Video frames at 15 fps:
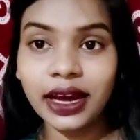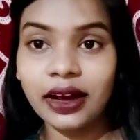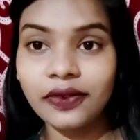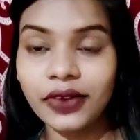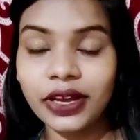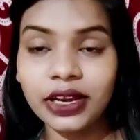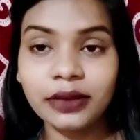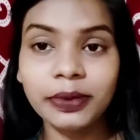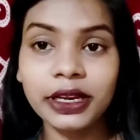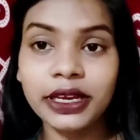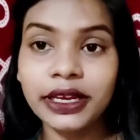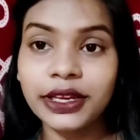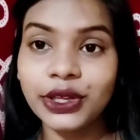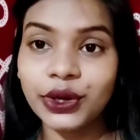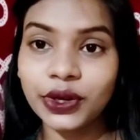available
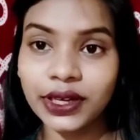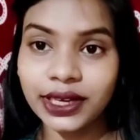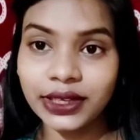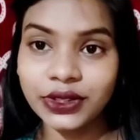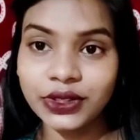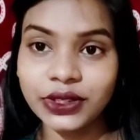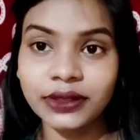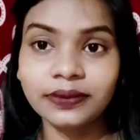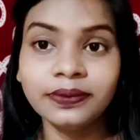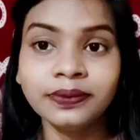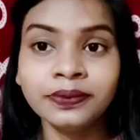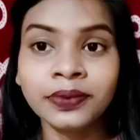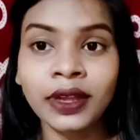in your kitchen,